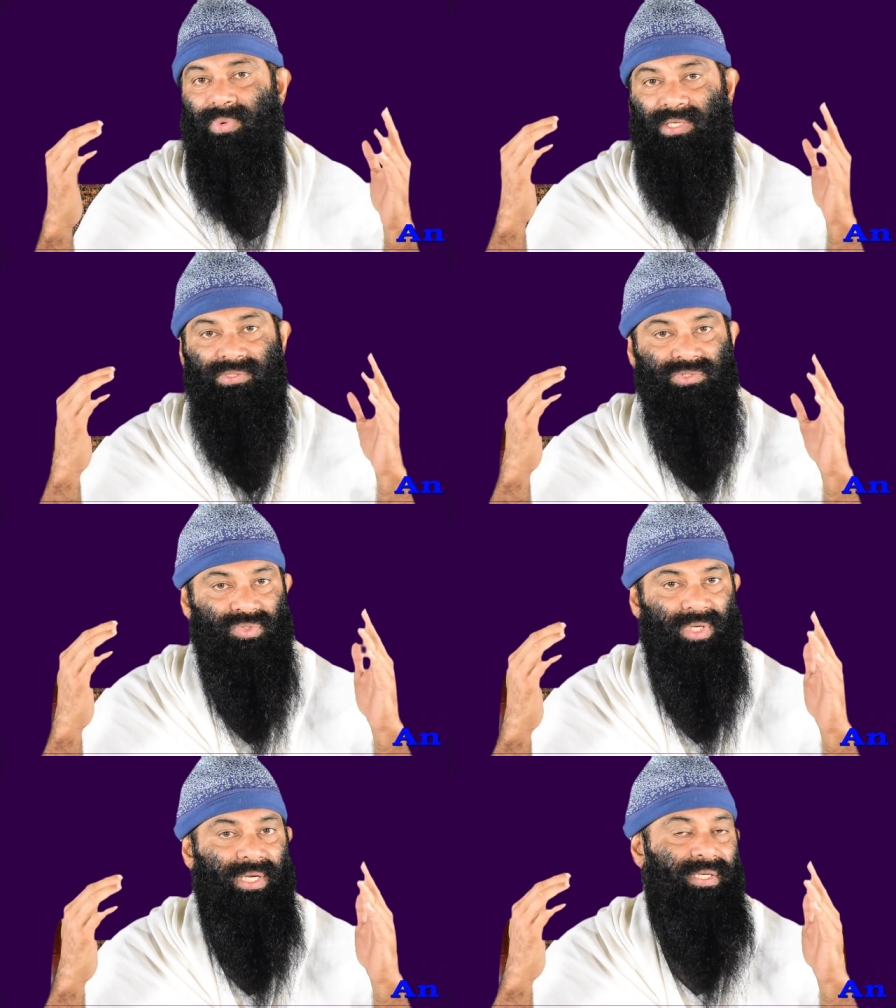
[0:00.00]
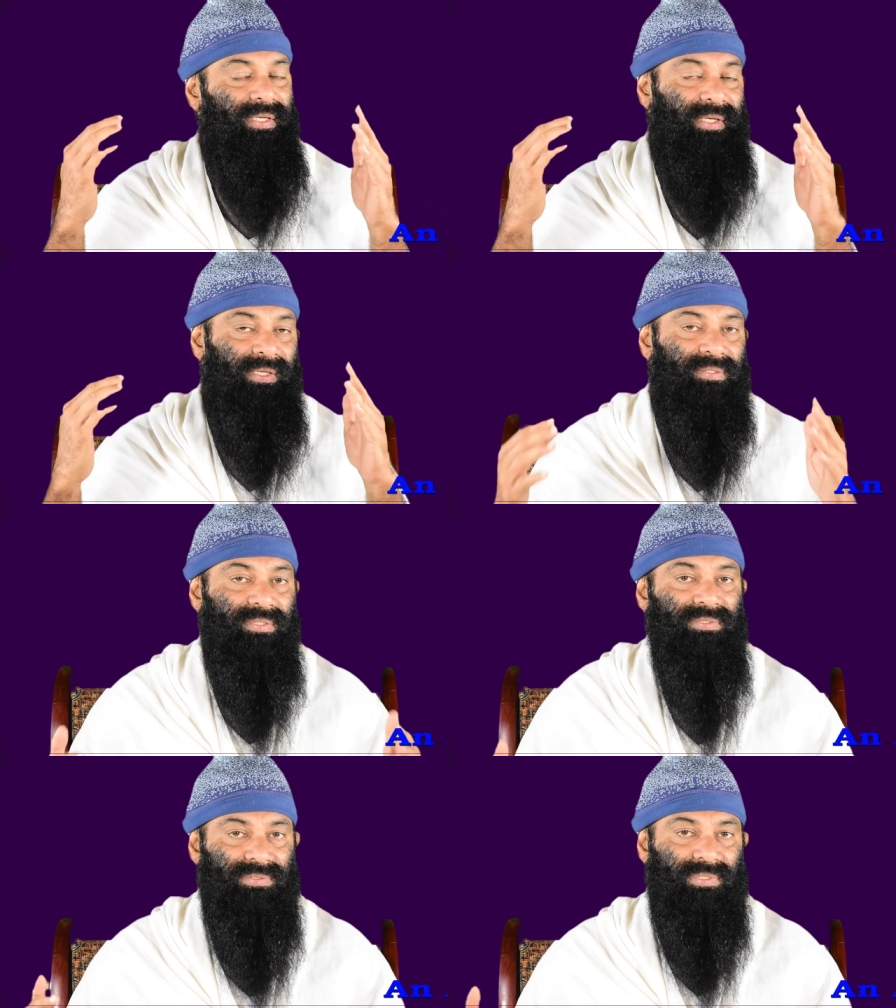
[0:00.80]
By July it
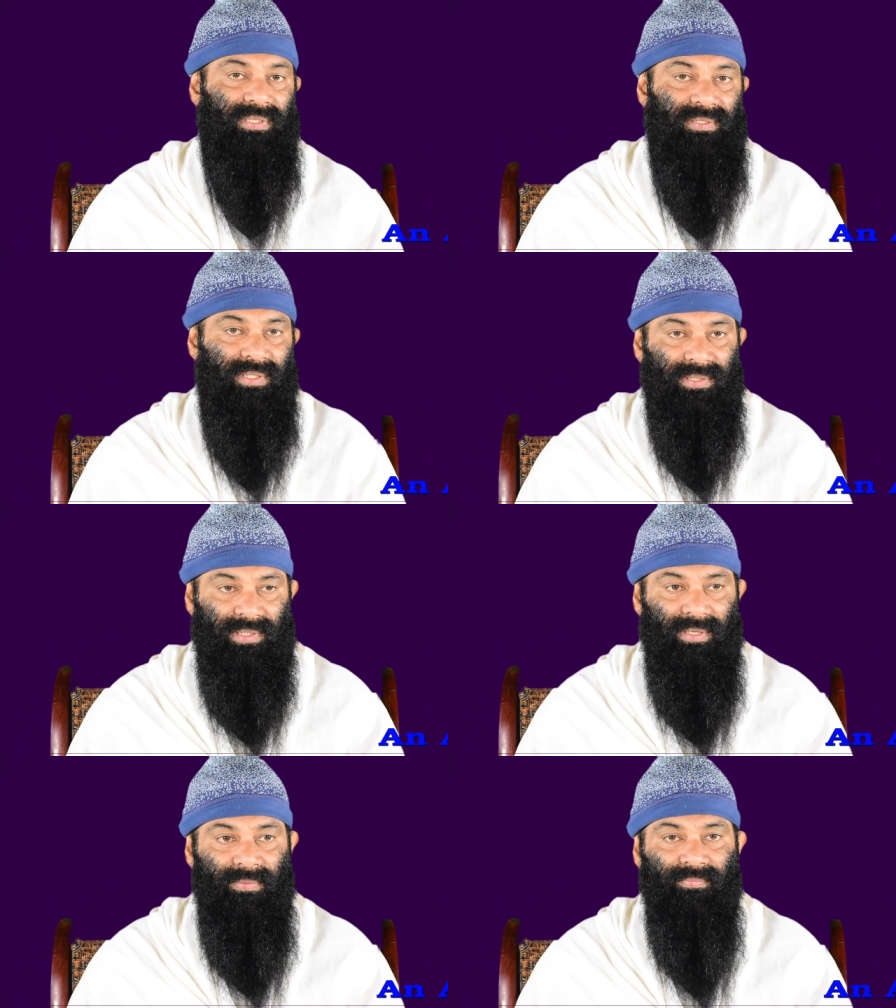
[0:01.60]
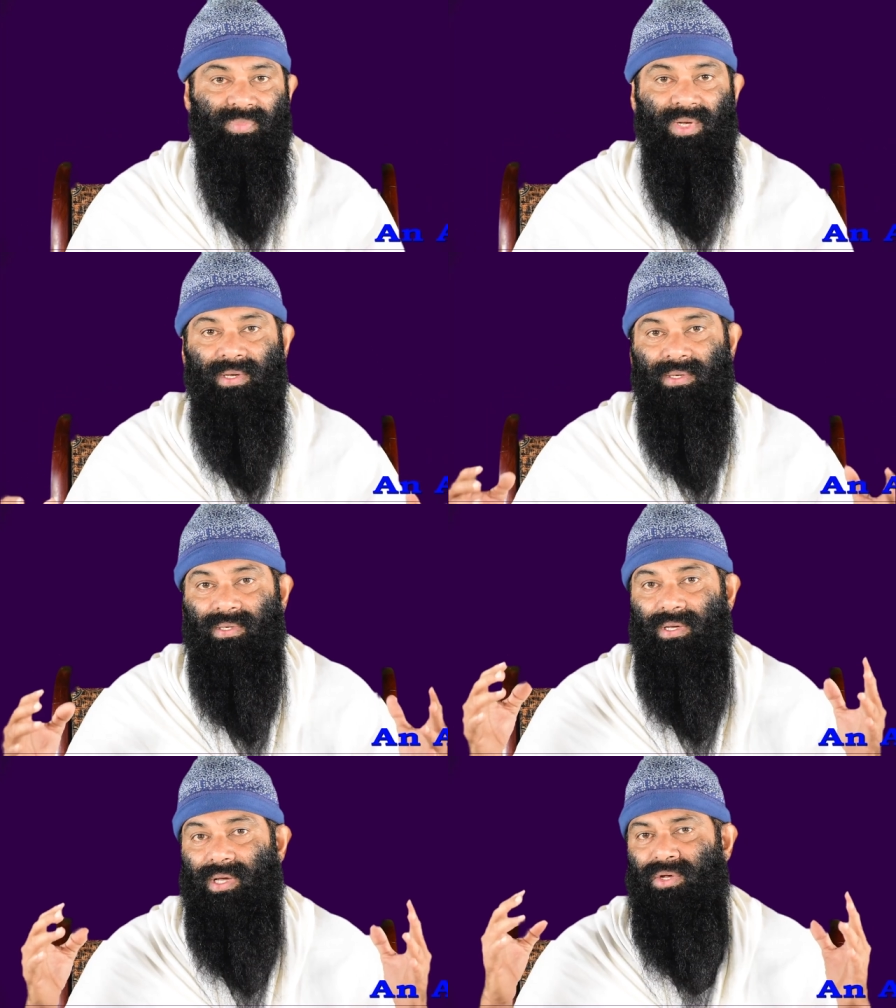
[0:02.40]
enters Karnataka.
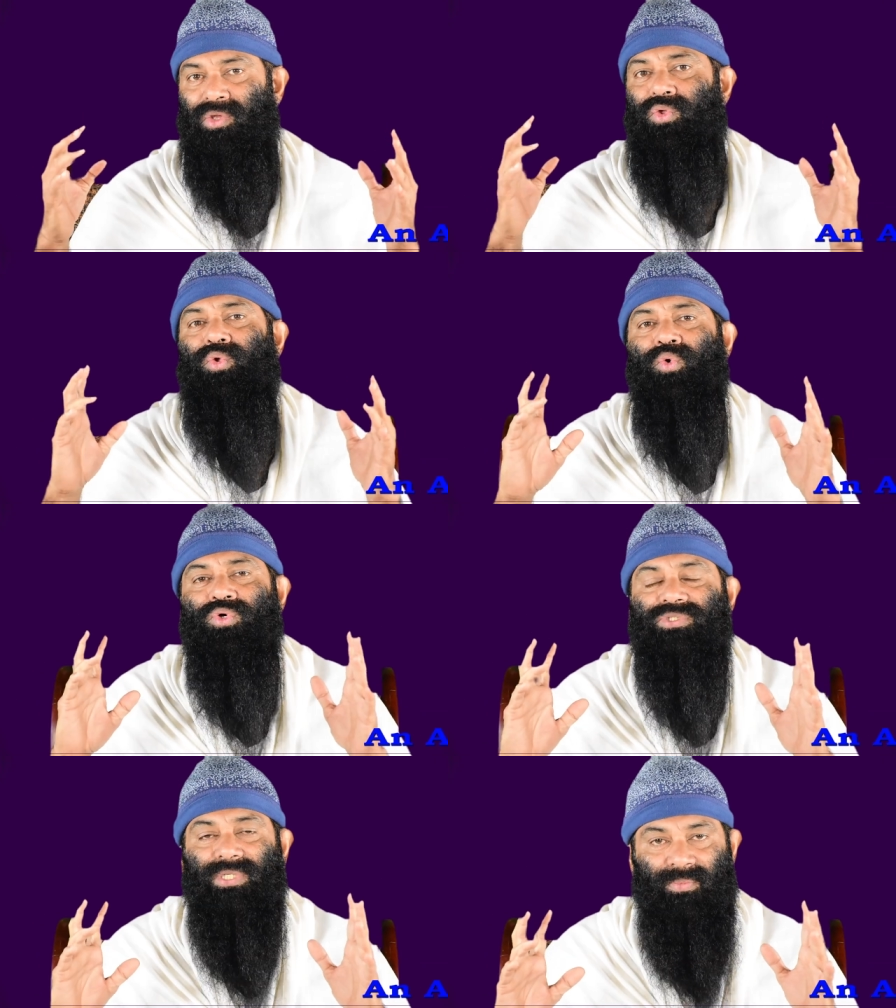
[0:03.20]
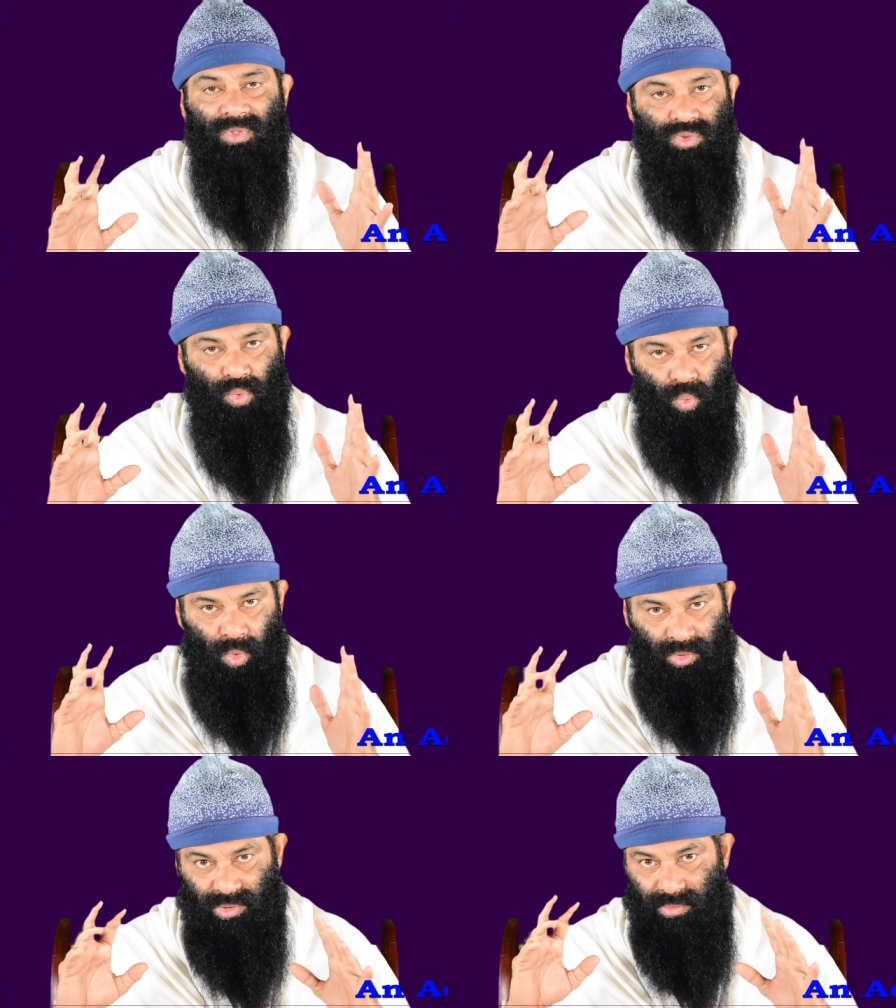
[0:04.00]
And a huge amount of
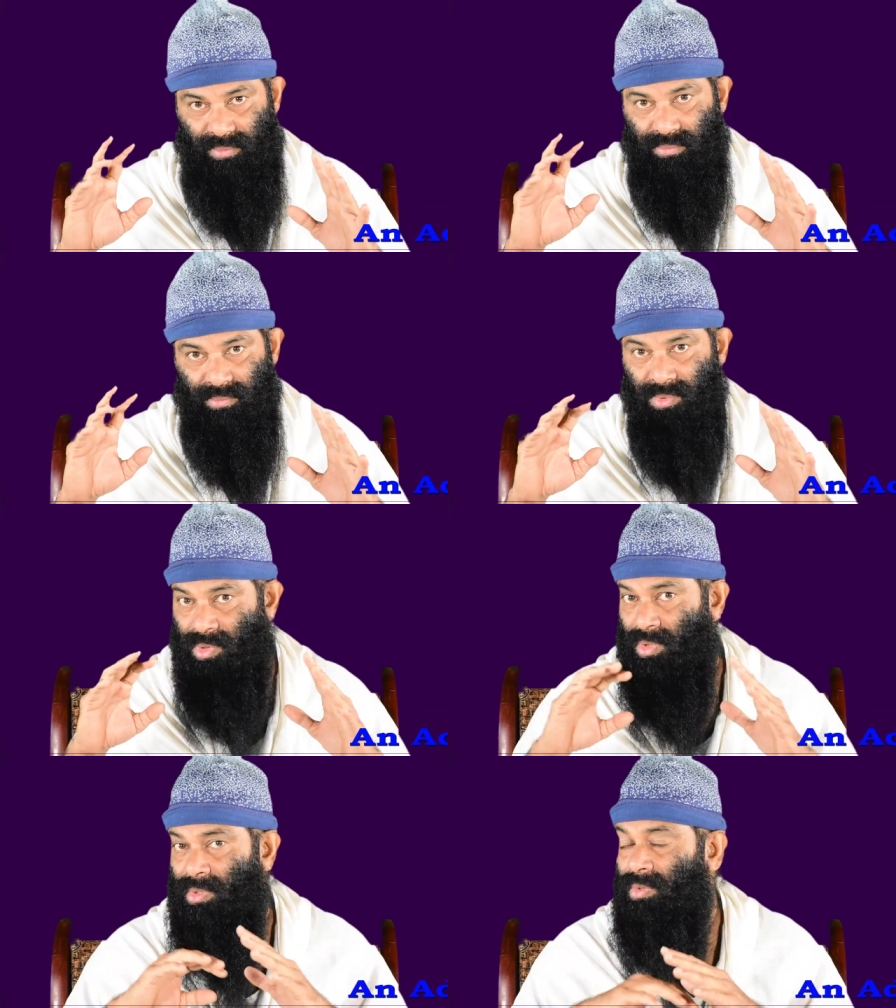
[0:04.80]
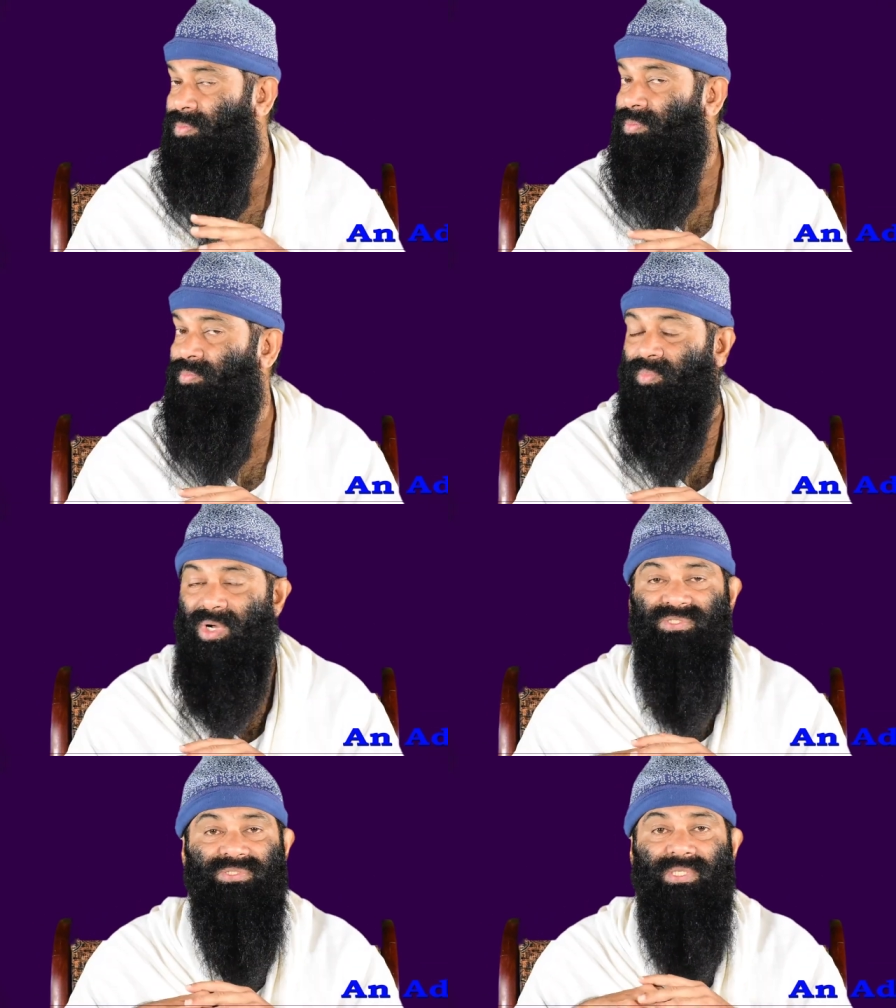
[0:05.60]
water,
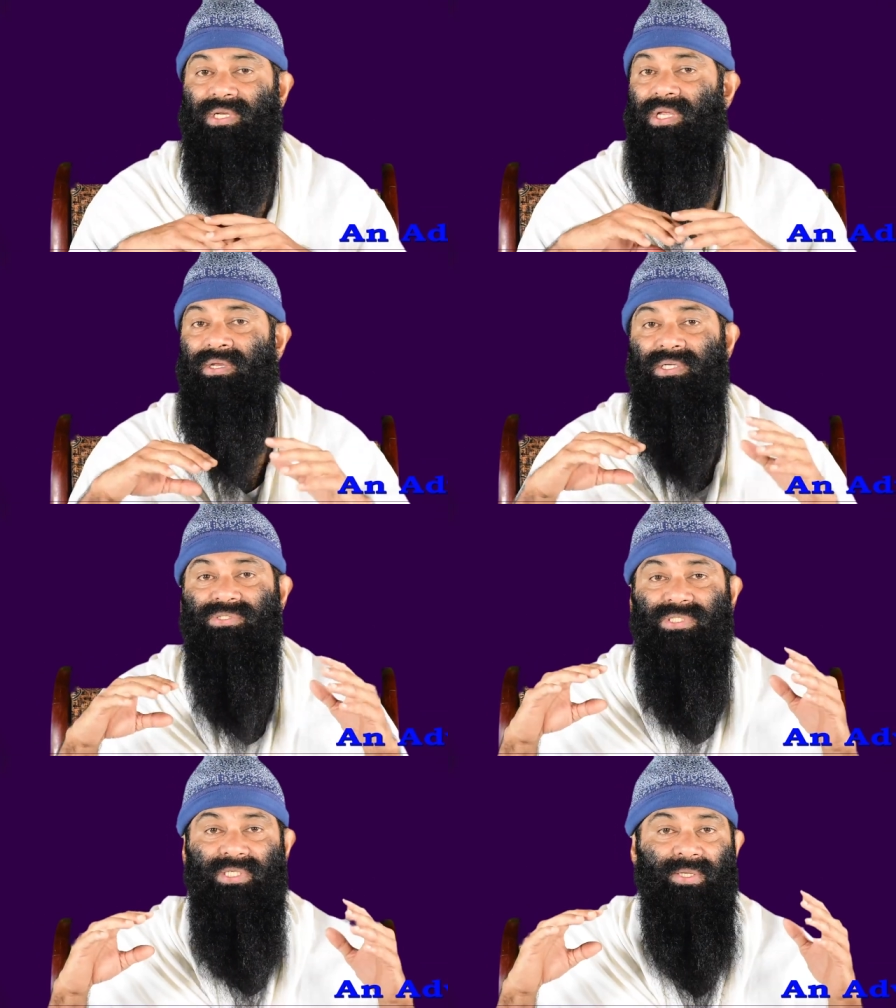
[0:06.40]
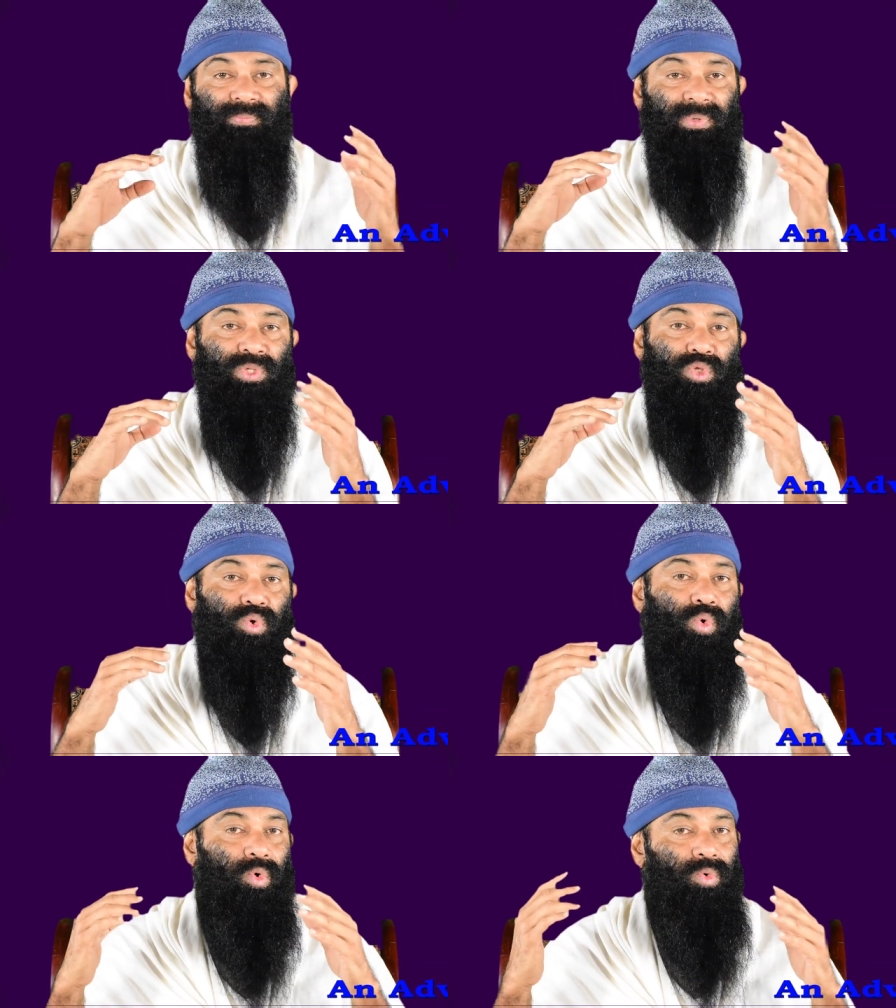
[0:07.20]
much than any GDP in
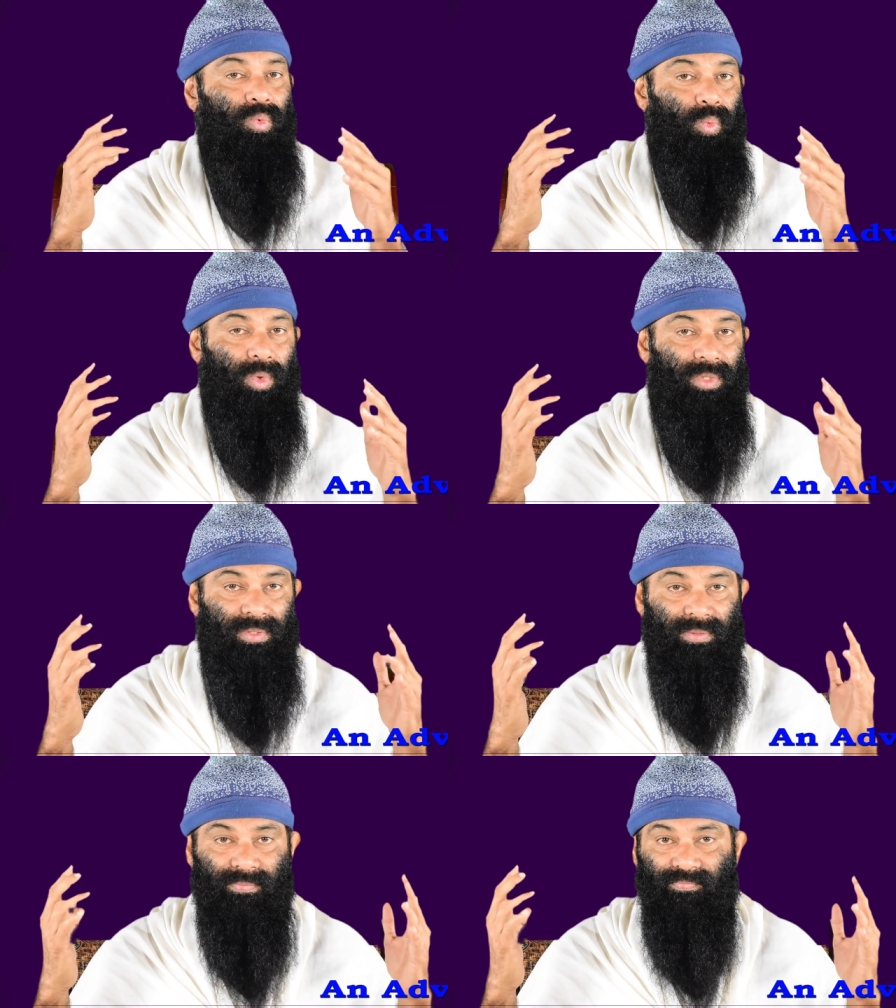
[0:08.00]
the whole world.